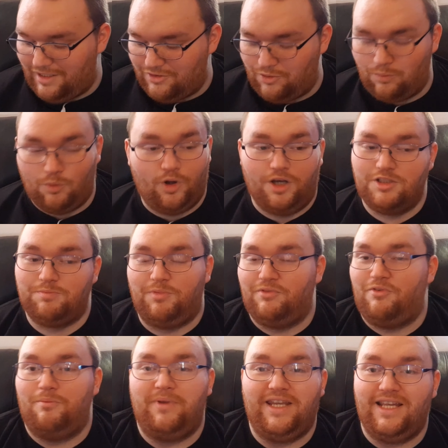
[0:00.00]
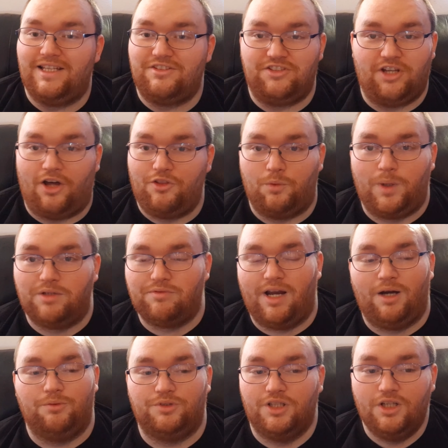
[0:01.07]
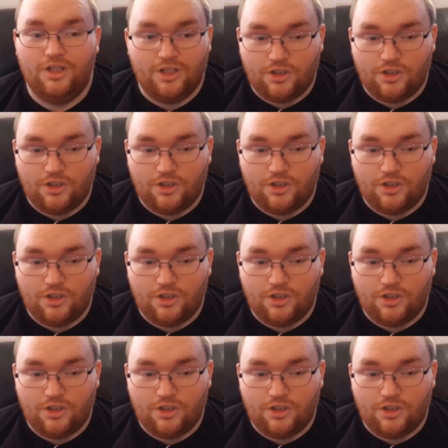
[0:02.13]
it's the worst, but for me, it's the other way round.